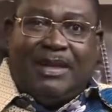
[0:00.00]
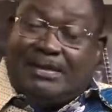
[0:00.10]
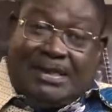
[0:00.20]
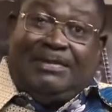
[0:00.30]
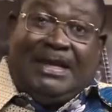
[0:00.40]

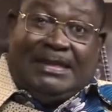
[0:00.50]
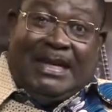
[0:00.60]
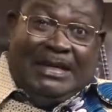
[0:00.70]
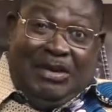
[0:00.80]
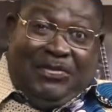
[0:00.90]
And sometimes
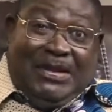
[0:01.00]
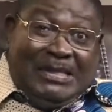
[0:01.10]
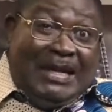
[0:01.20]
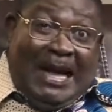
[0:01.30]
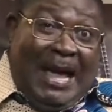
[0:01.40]
there are new
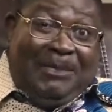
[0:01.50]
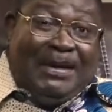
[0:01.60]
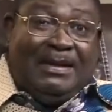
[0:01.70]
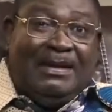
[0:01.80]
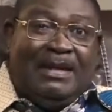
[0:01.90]
things that are
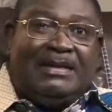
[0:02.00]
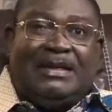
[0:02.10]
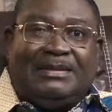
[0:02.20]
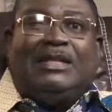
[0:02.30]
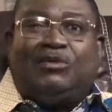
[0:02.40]
happening.
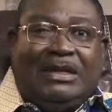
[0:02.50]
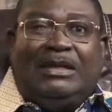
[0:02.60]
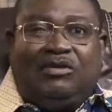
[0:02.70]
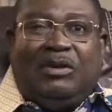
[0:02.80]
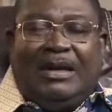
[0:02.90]
Sometimes we
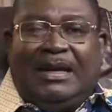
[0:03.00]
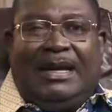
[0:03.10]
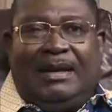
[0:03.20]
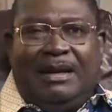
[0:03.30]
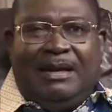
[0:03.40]
need to
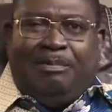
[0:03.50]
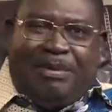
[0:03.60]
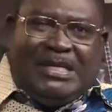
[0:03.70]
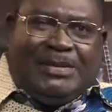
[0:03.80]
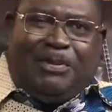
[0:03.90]
learn.
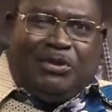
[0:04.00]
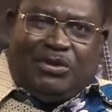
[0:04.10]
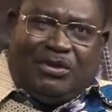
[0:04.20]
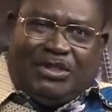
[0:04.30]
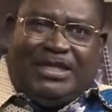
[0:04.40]

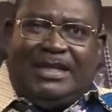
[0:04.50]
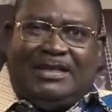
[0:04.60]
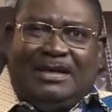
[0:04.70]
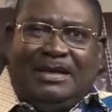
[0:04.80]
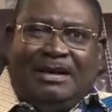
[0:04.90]
Principles don't
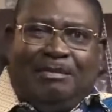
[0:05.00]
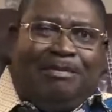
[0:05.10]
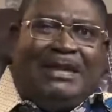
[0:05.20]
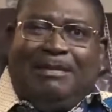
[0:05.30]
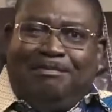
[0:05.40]
change,
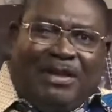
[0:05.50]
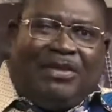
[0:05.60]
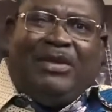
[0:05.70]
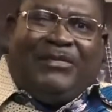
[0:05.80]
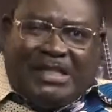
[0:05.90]
but the
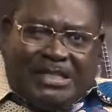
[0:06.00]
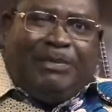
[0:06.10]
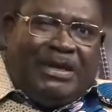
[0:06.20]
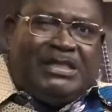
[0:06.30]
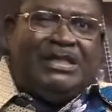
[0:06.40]
method of
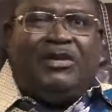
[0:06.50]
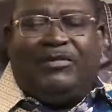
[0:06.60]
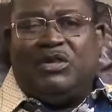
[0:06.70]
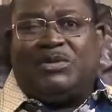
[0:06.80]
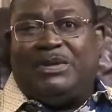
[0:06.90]
expression
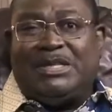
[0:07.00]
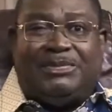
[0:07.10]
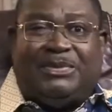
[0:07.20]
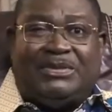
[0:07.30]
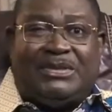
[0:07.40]
of those
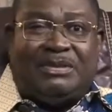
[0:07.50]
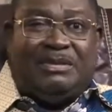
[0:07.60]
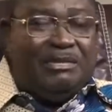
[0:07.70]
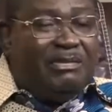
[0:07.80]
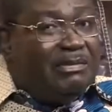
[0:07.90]
principles
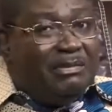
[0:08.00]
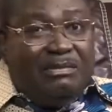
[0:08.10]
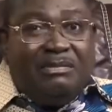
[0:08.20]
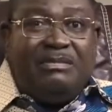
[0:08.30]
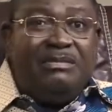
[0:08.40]

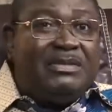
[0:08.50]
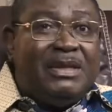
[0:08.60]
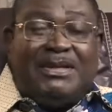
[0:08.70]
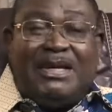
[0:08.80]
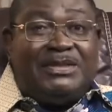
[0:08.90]

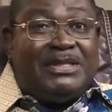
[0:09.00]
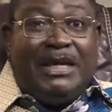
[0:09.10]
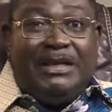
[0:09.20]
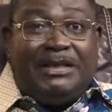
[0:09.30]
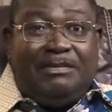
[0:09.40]
sometimes
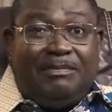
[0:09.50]
change.